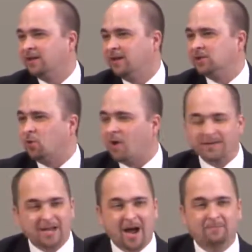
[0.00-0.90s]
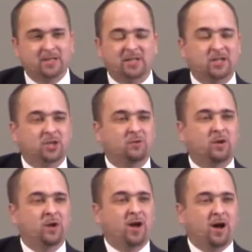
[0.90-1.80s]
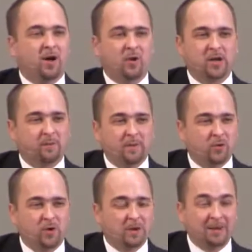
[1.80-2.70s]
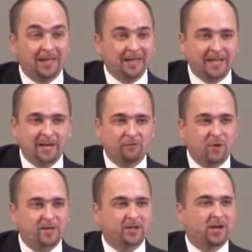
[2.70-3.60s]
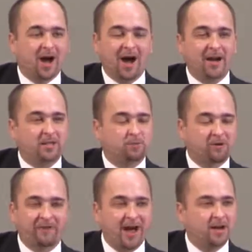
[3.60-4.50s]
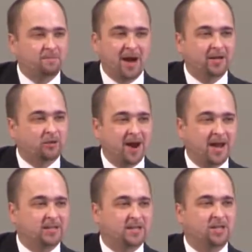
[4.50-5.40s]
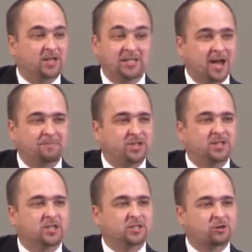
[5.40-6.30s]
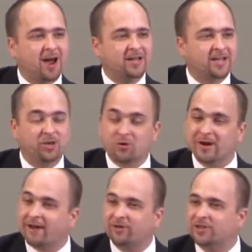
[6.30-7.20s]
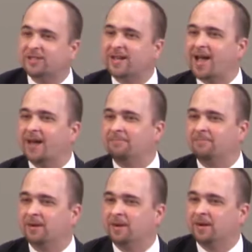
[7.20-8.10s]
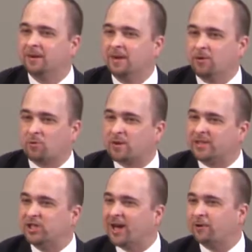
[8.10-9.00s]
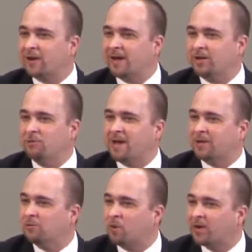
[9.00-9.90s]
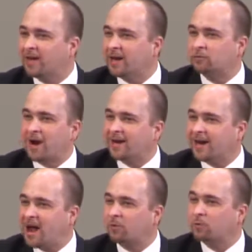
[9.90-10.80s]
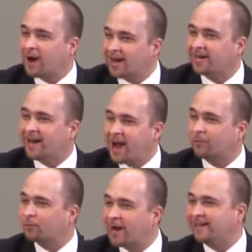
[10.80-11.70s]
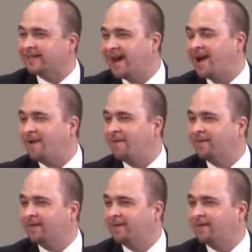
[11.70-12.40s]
It's a one time decision uh, where, you, where you believe what God has provided by grace and you accept Jesus Christ and you're never the same. He will regenerate you, make you born again right now, right now, right now.